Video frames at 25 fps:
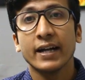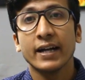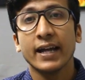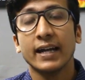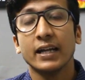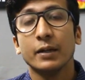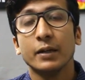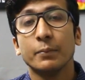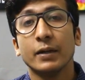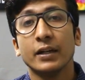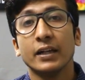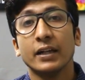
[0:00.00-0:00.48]

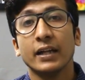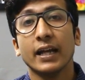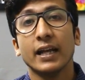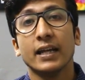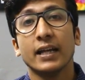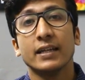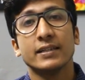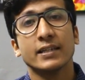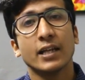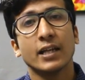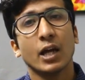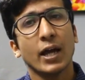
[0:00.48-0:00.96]
element
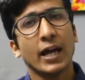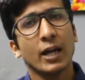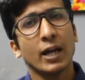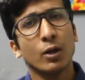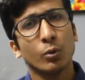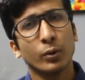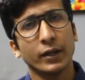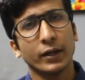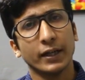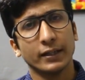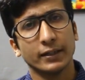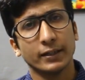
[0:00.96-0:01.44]
is
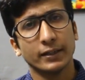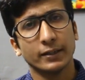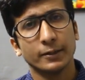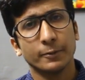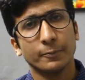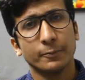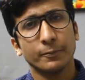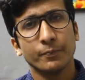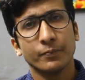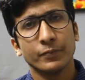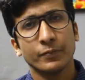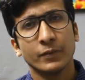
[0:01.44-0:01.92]
allocated.
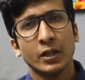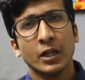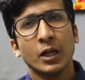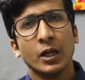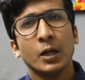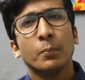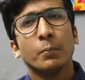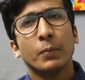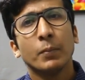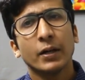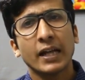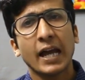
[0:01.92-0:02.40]

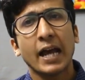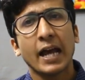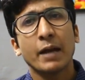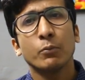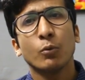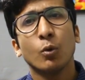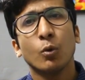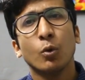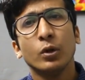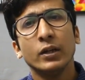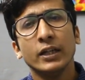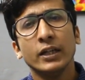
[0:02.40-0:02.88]
But I am
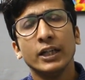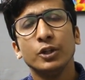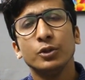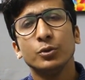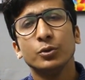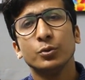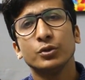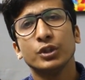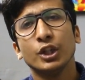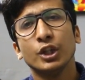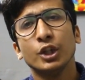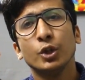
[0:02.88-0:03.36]
only
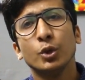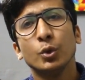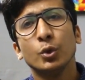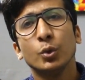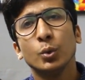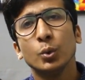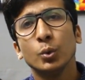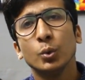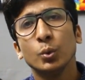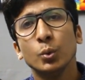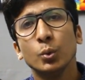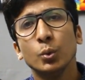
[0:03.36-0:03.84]
using
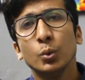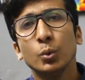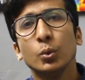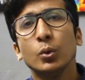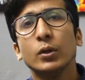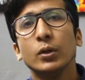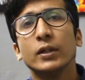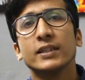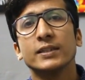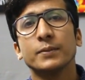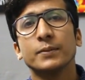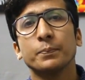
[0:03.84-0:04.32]
2
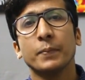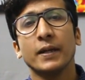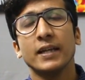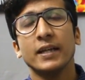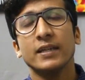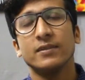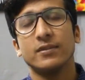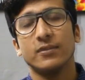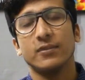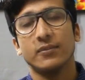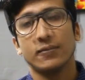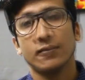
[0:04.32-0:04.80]

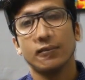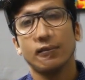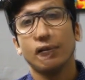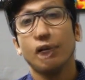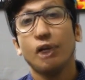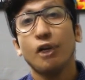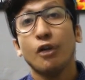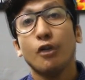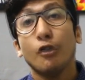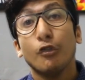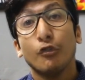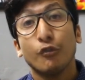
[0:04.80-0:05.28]
spaces
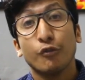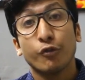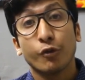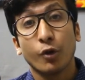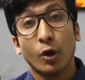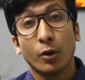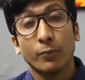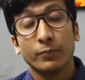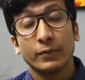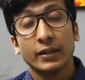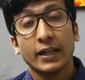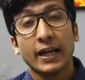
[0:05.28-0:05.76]

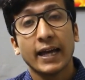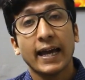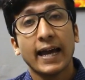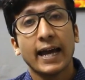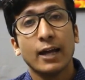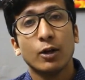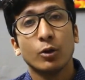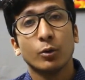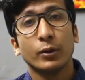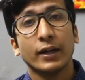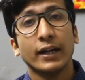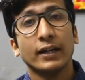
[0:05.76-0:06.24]
from the
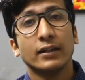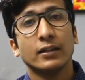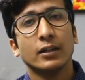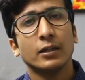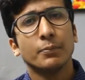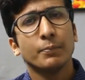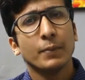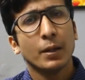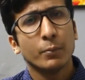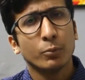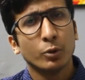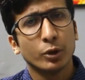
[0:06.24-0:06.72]
allocated
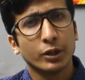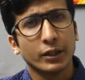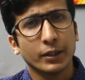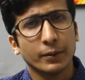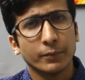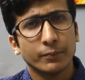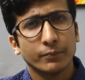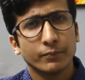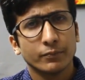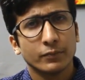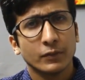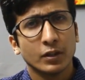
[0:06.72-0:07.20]
memory,
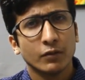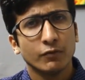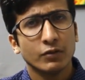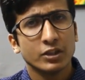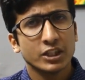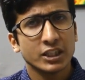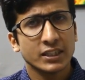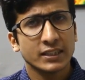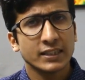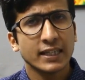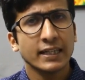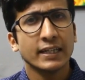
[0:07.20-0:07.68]

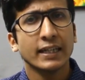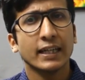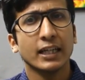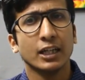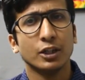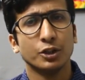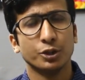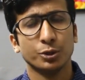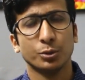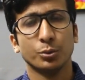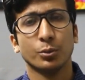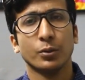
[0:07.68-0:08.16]
which is an
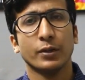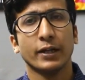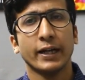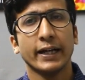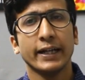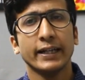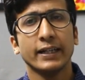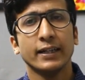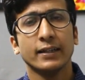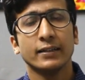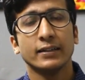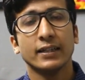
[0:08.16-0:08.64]
issue,
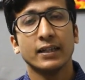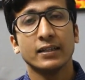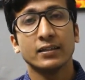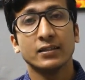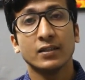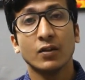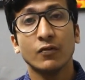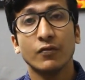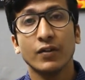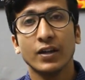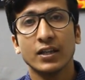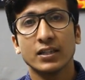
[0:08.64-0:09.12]
right? There is
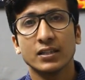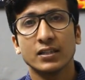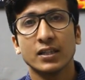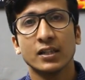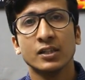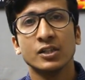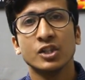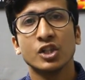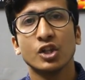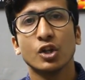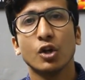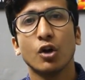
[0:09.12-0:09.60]
a
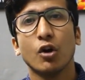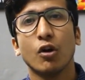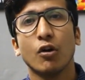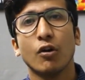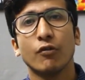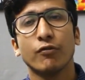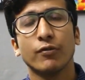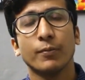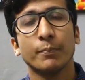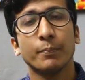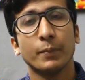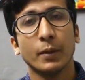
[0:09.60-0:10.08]
wastage
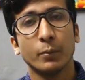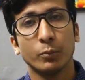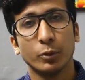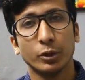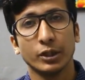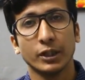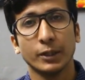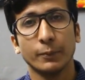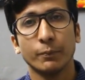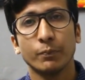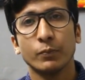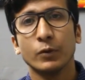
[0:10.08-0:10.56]
of
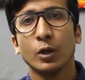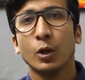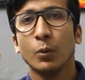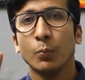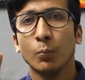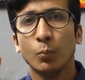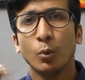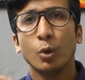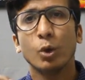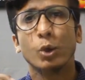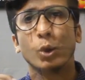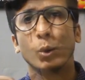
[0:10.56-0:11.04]
memory.
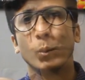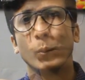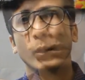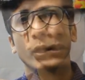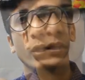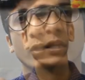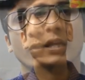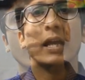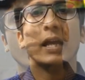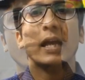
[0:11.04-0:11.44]
Moreover,